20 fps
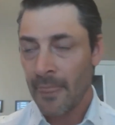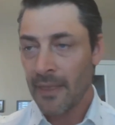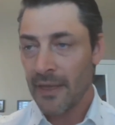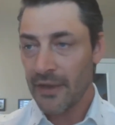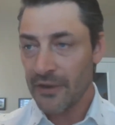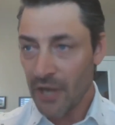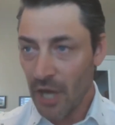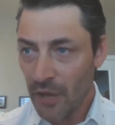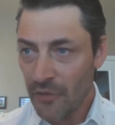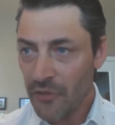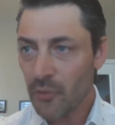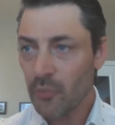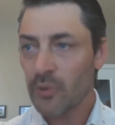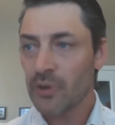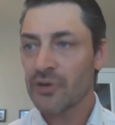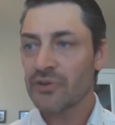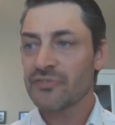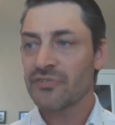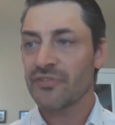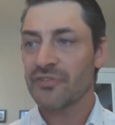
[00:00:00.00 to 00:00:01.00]
In other
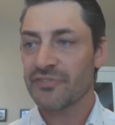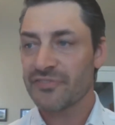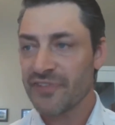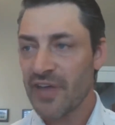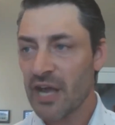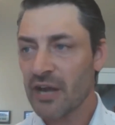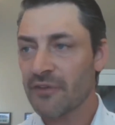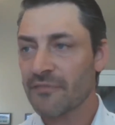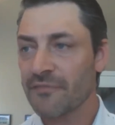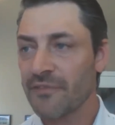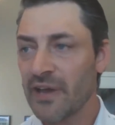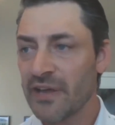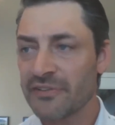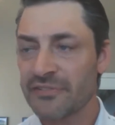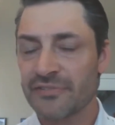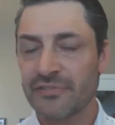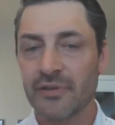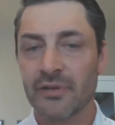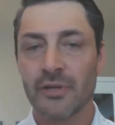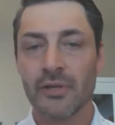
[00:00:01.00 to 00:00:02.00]
words, the
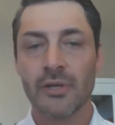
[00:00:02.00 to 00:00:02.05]
sacrifice